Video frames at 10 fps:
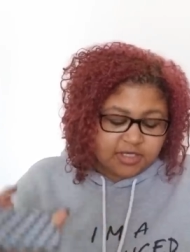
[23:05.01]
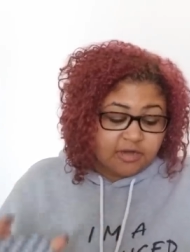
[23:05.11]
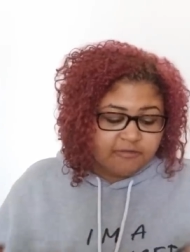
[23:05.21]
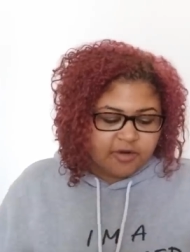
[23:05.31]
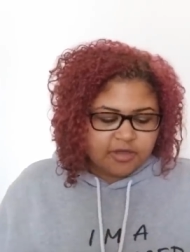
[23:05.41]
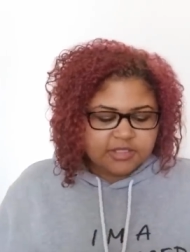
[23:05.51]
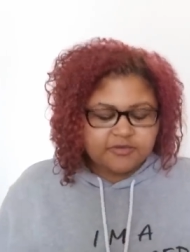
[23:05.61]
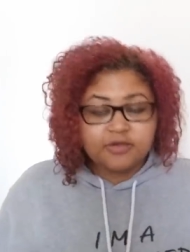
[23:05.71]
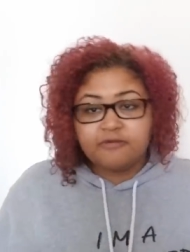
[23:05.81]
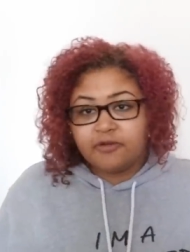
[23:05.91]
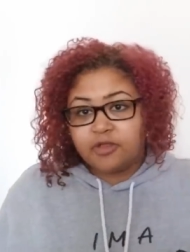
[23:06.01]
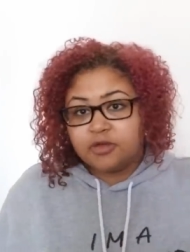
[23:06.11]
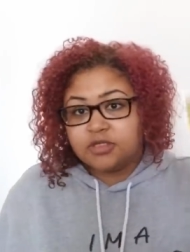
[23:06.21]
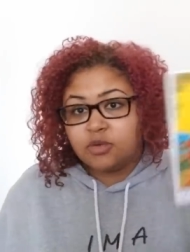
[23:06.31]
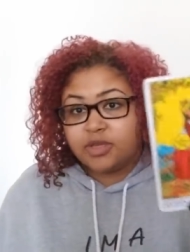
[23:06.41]
You know, Virgos, for, for
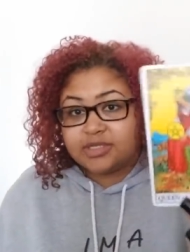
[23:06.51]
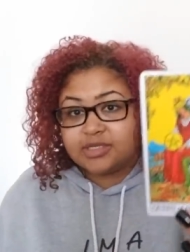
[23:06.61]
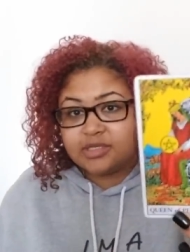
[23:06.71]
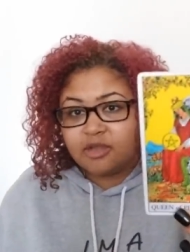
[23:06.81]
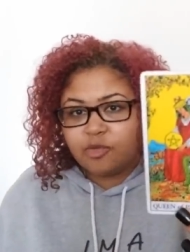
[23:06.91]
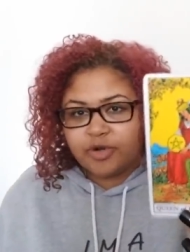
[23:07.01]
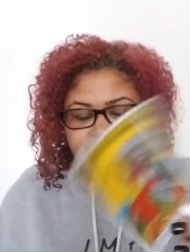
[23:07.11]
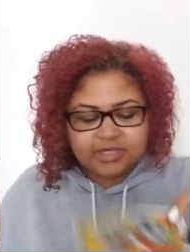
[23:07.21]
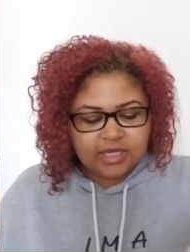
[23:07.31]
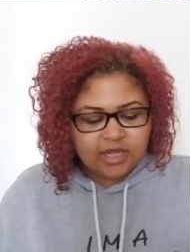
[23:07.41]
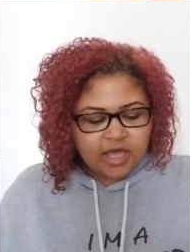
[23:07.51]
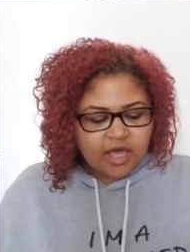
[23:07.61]
those of you where this is another person,